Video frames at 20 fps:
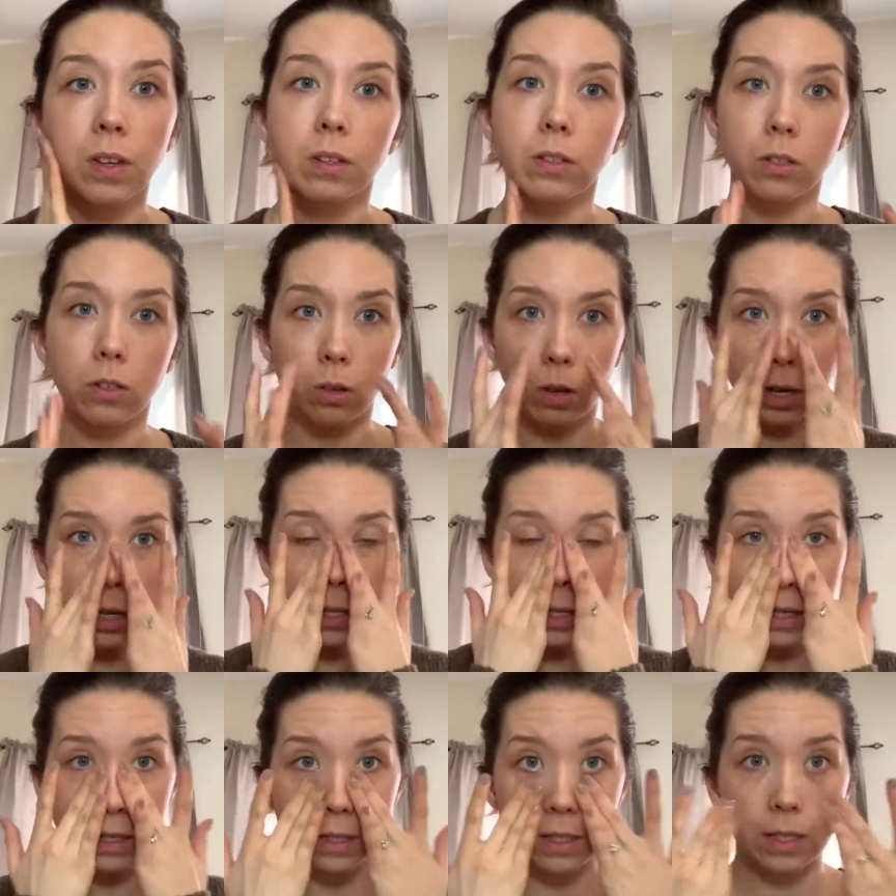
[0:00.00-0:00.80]
So you
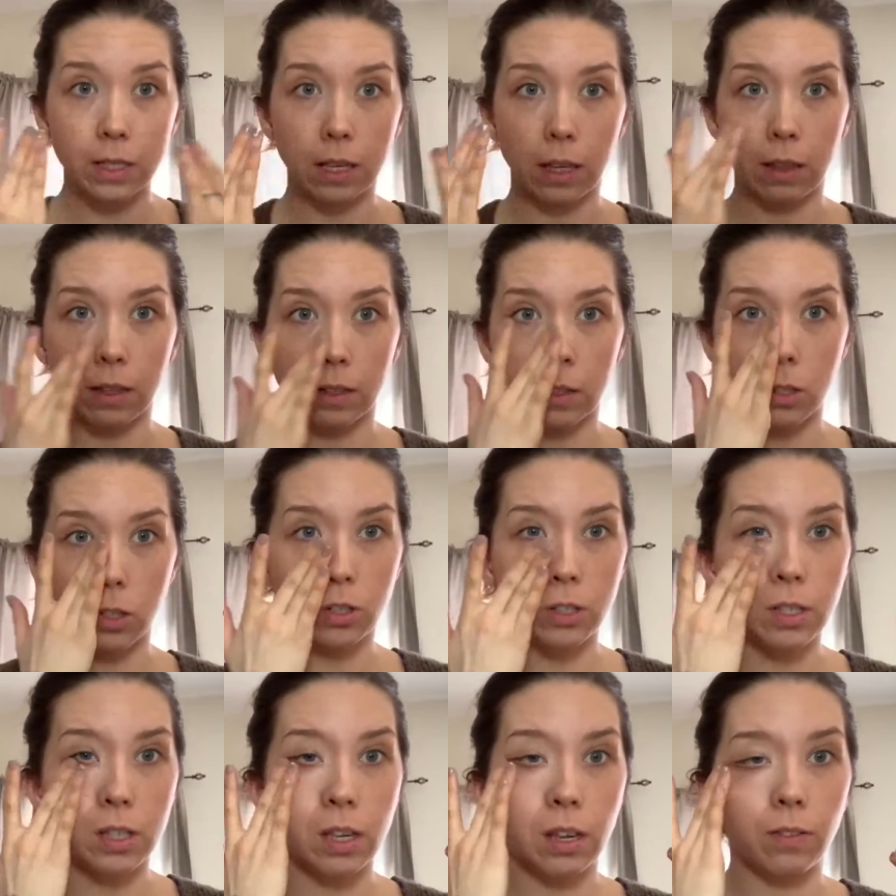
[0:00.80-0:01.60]
guys can see that's
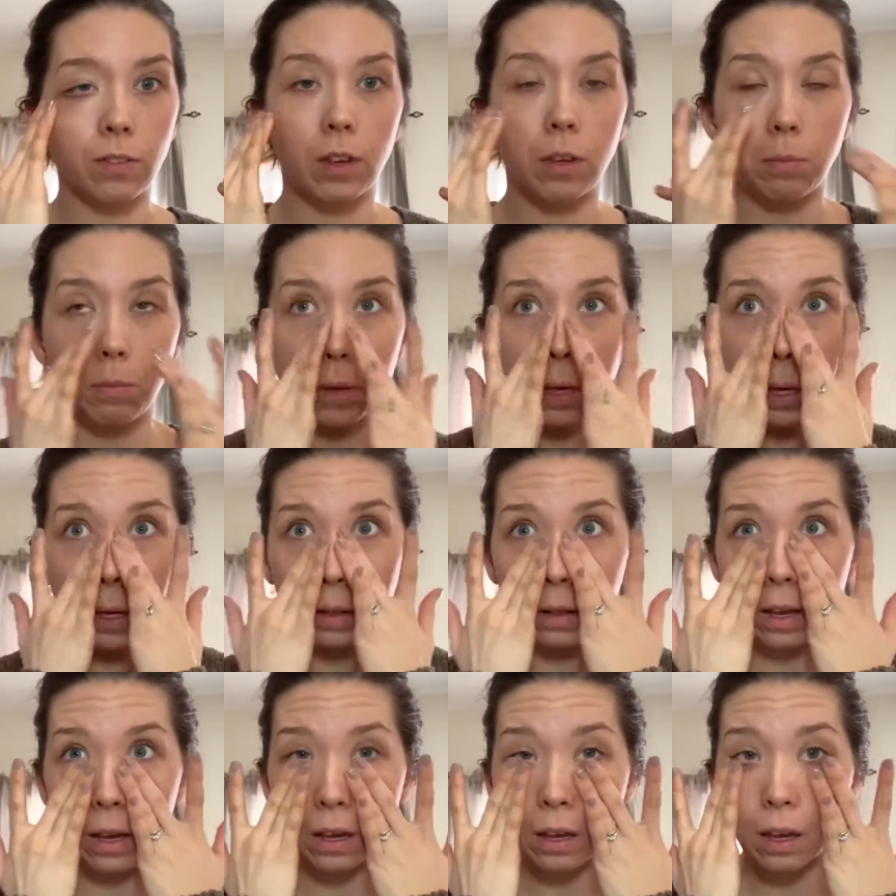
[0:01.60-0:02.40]
just giving me
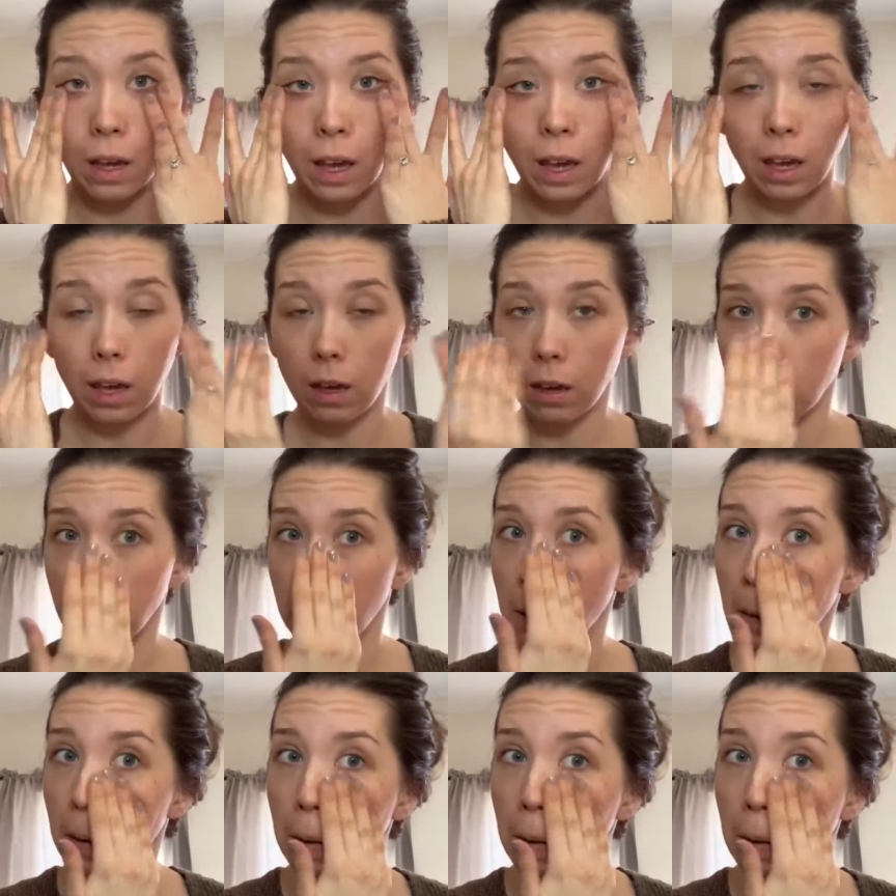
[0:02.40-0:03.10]
like a,